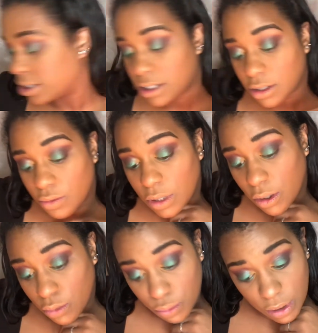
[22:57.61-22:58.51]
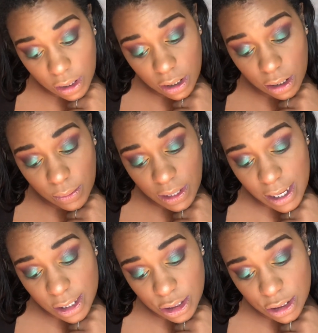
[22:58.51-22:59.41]
This look would look really good with
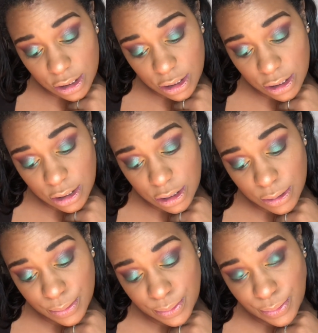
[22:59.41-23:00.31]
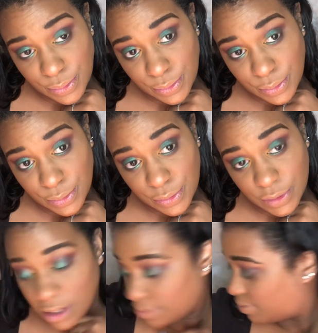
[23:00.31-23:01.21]
lashes,
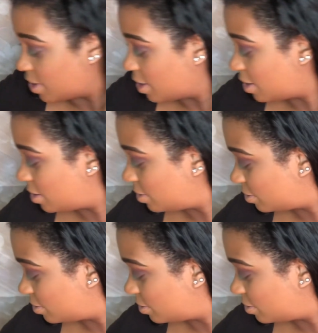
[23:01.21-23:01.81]
but